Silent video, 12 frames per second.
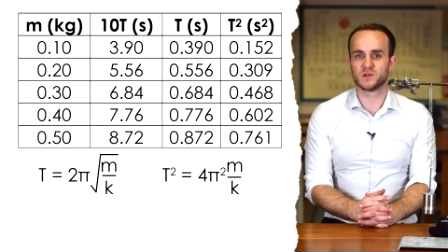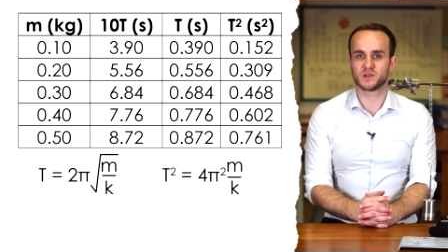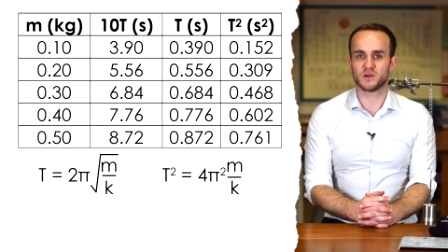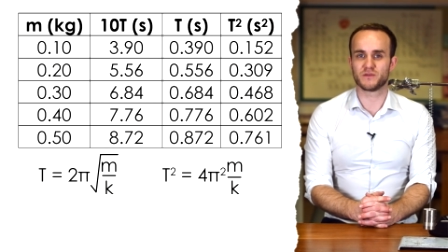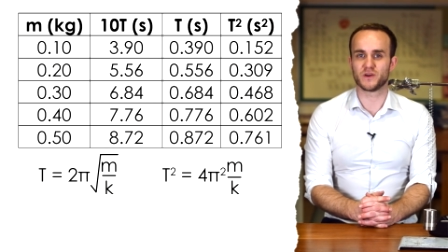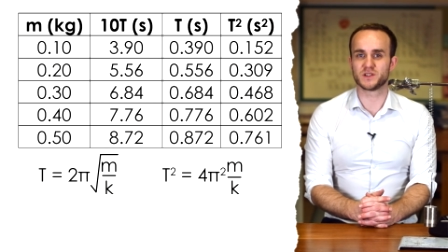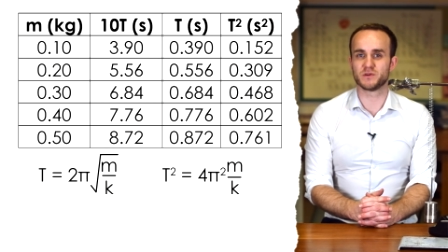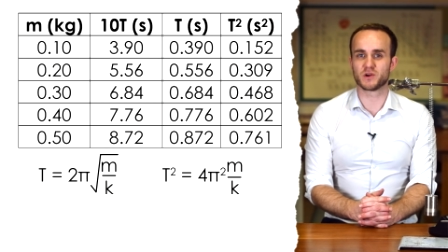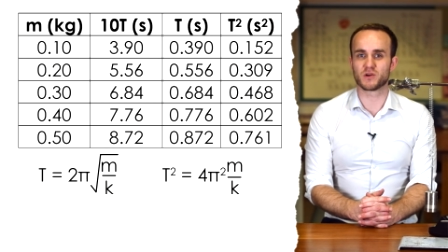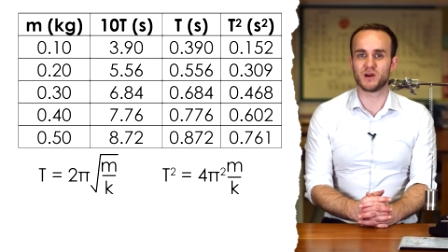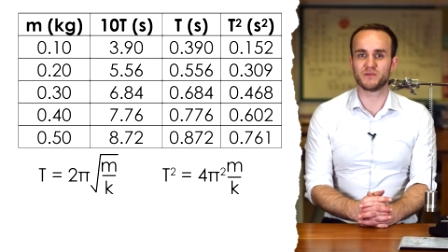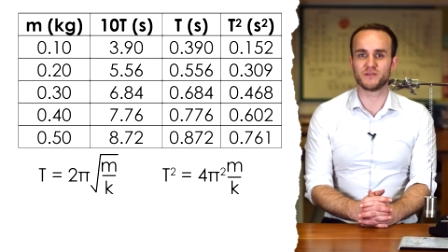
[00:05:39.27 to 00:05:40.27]
So if I do a
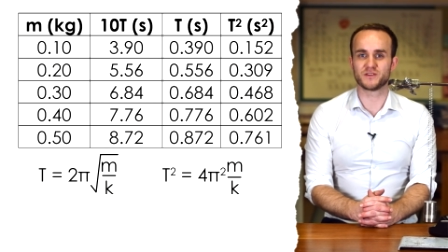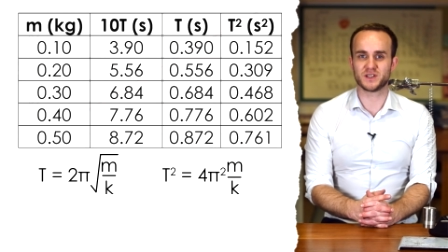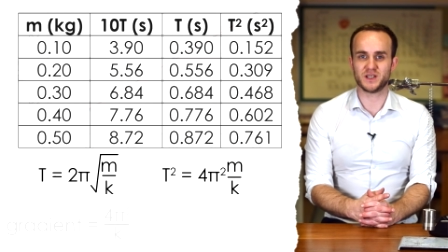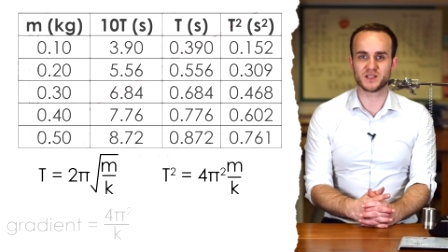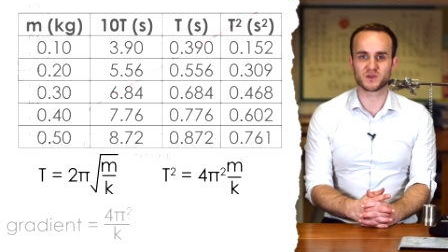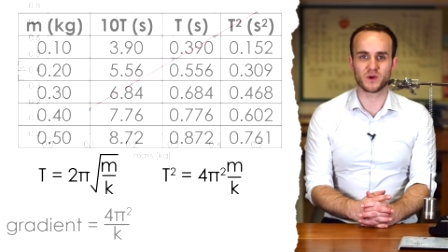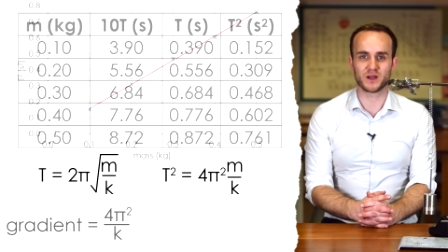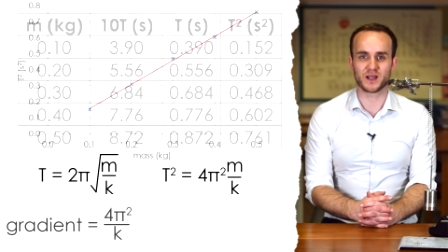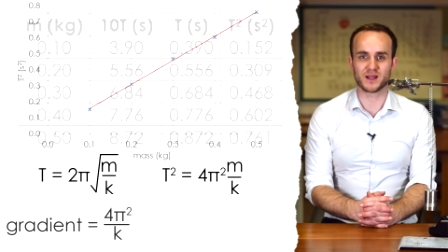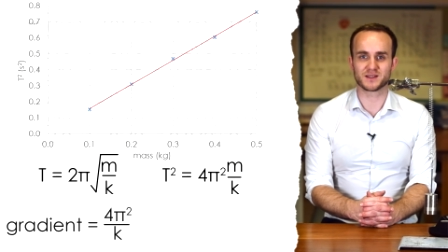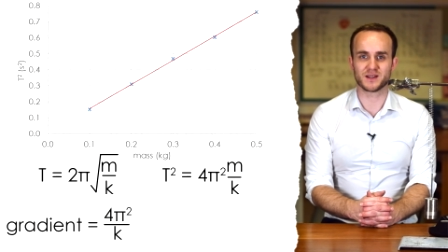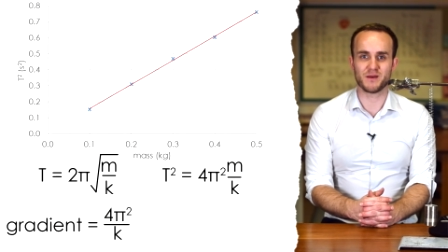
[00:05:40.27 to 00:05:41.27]
graph of t squared
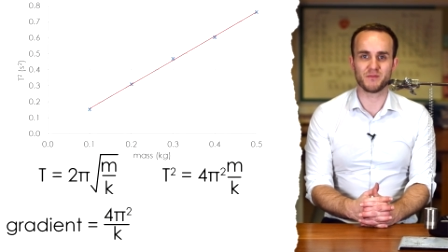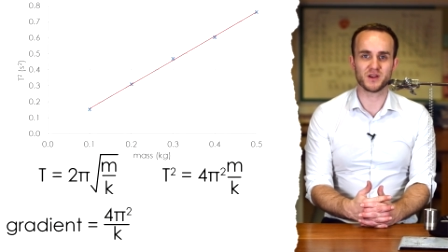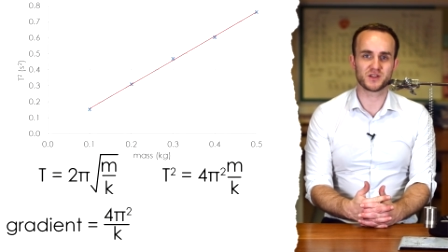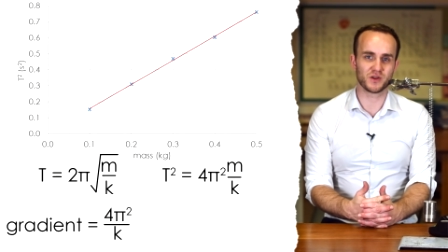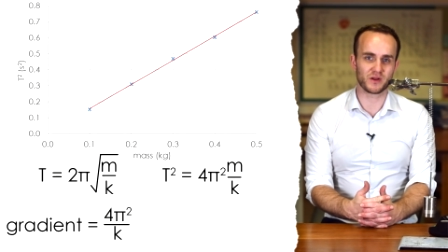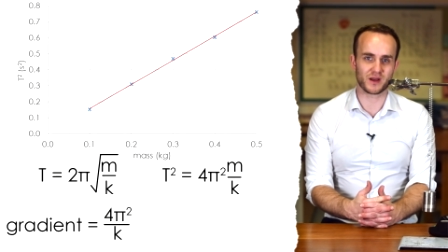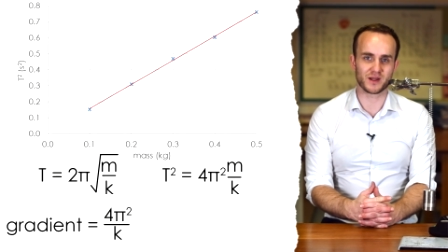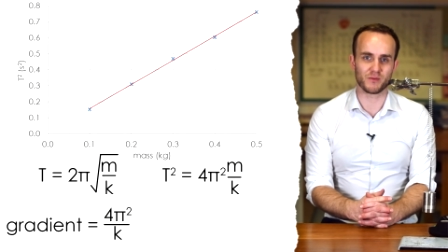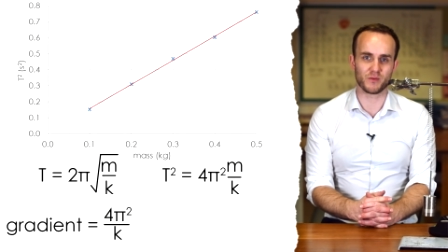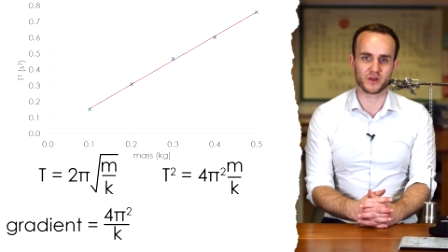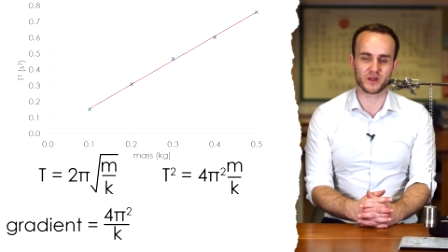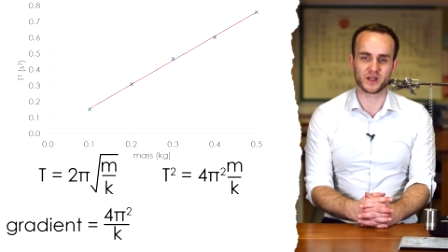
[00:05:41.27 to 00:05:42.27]
against m, I should end up
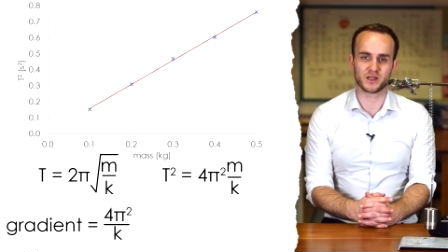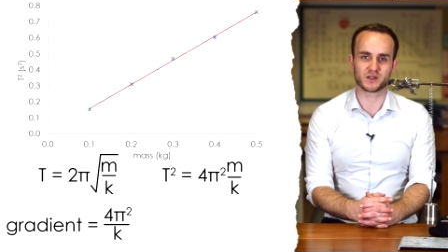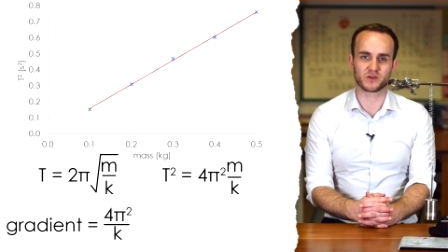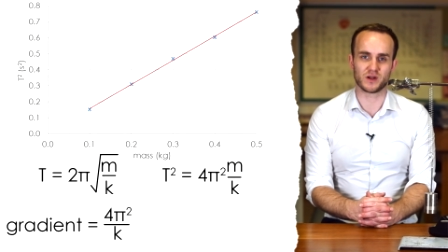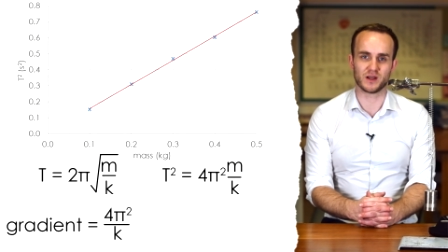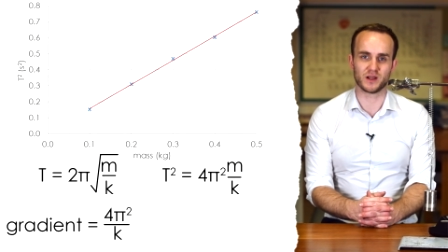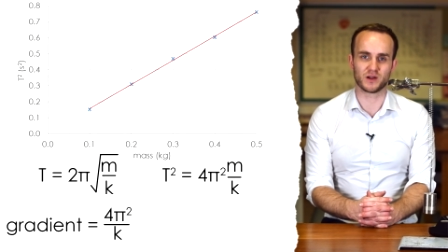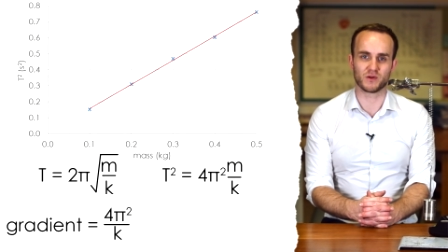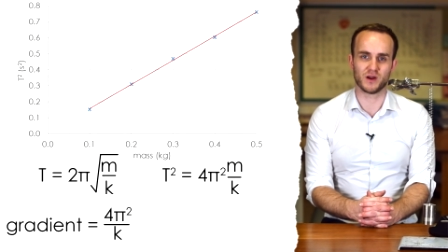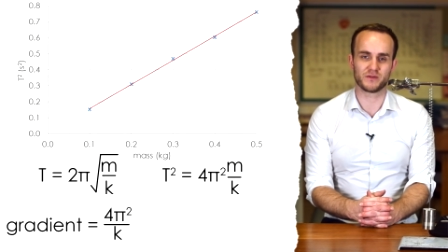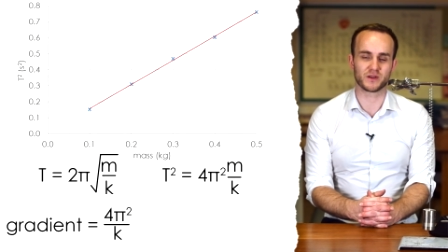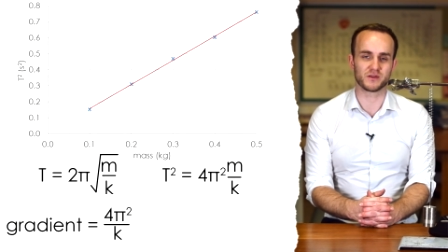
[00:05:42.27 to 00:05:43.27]
with a straight line
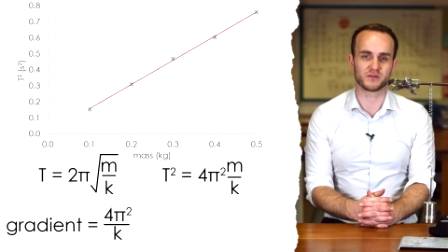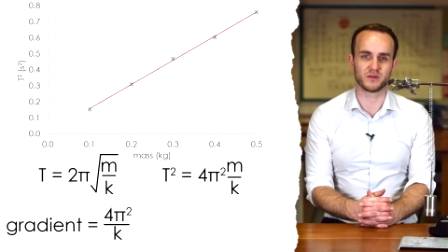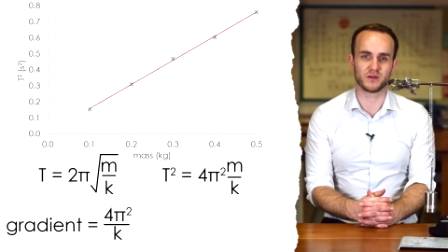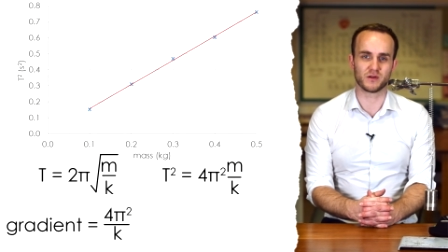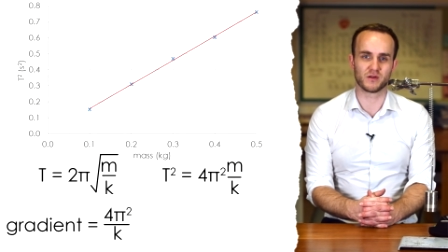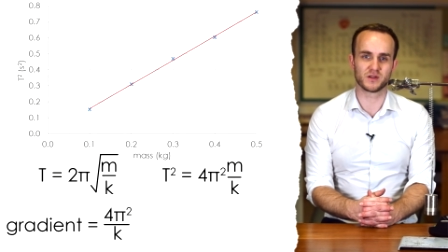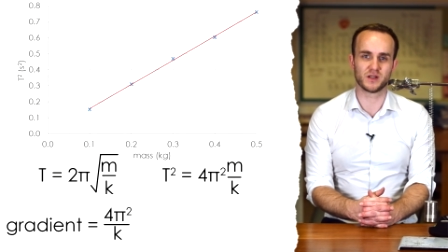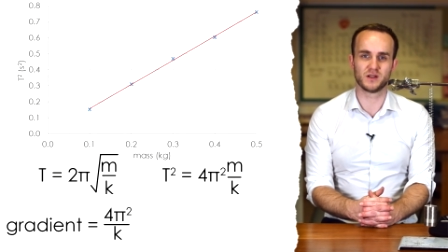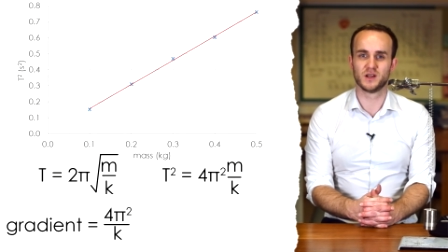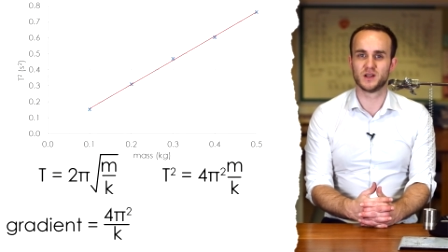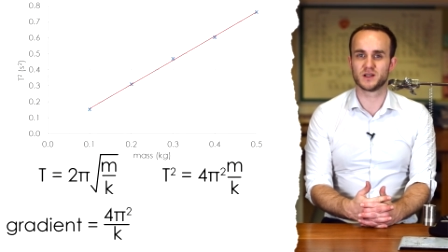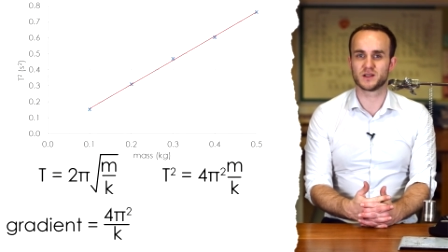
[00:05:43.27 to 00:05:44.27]
graph that goes to the
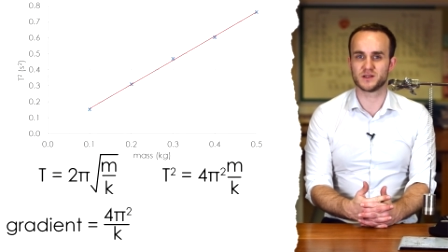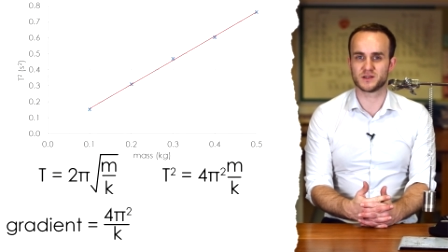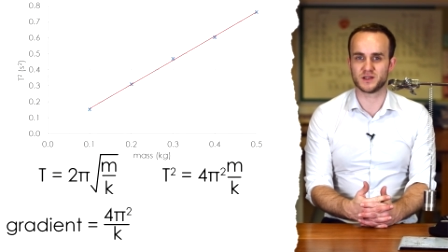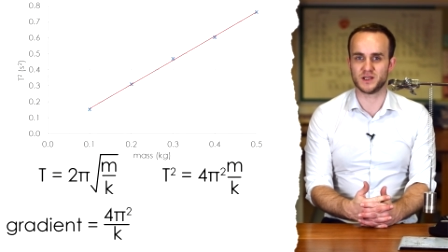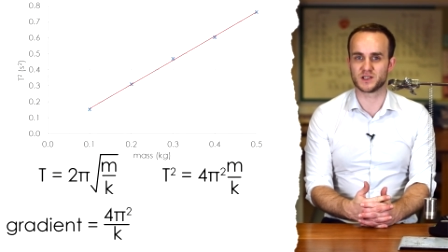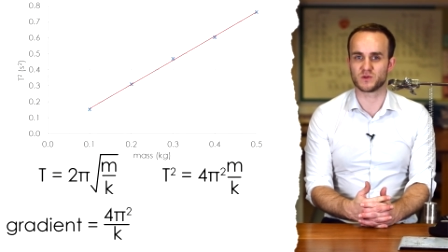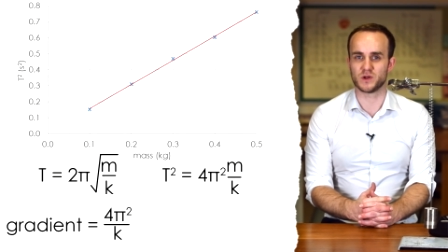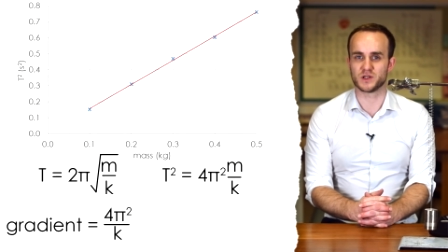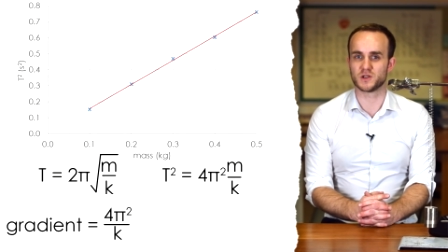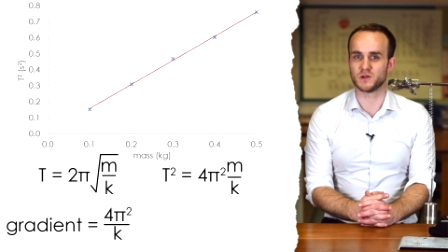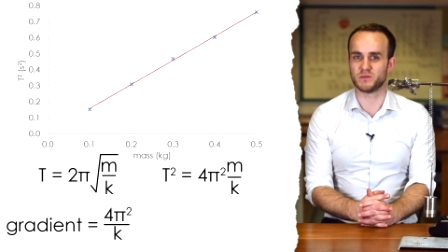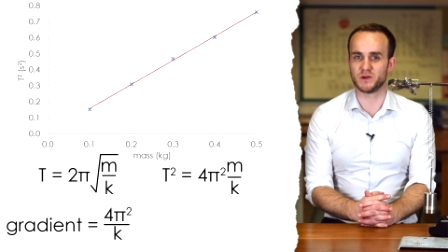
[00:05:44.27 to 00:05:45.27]
origin because t squared
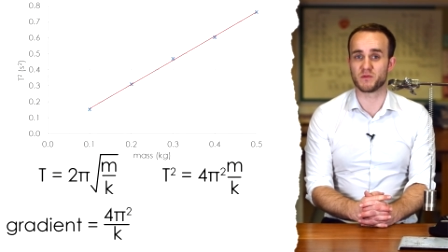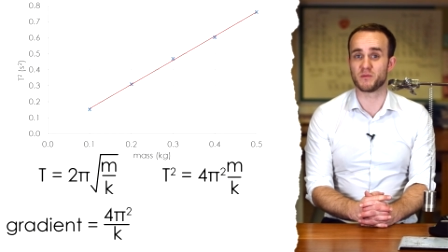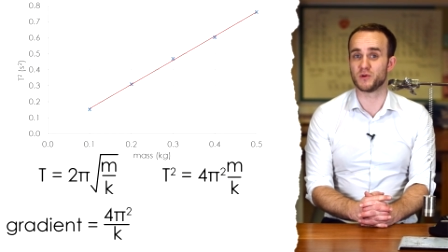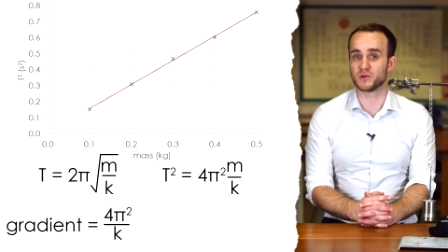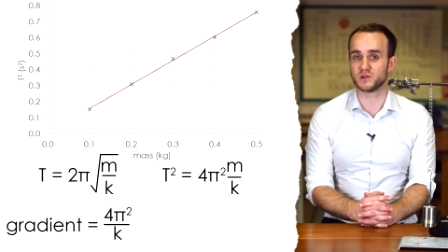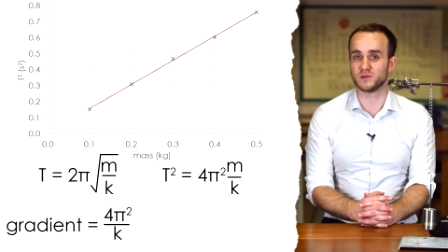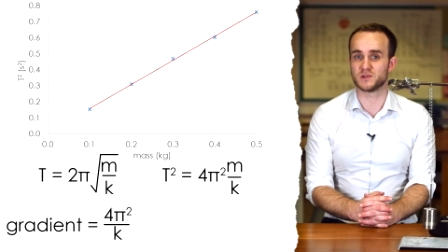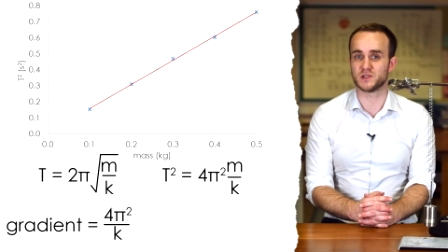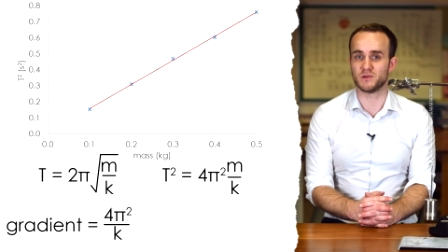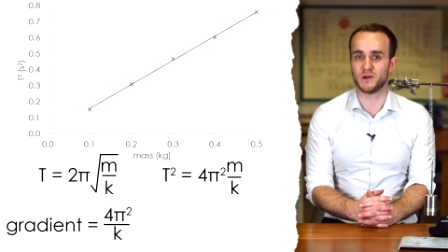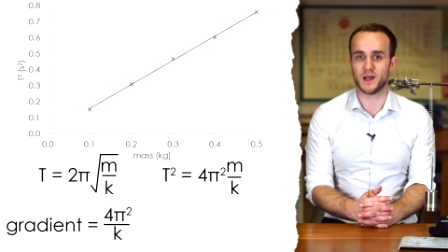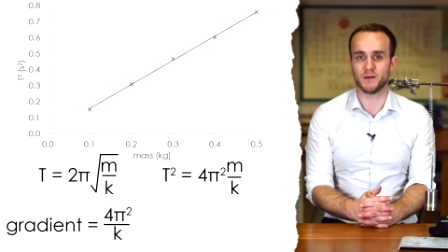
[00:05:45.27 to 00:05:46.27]
should be proportional
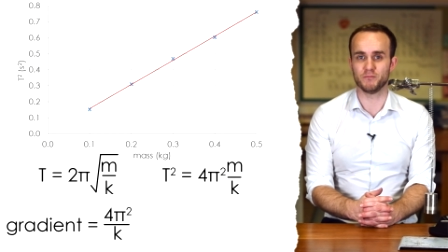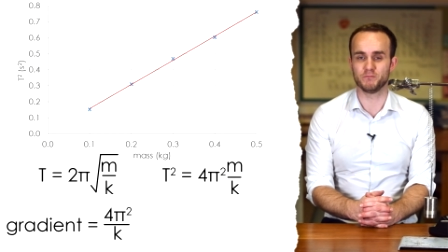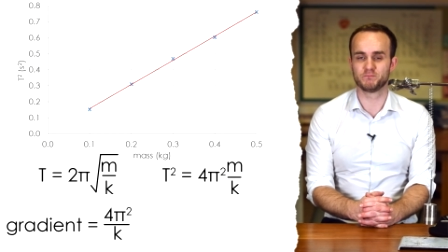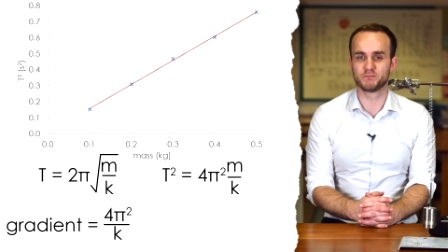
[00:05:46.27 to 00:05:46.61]
to m.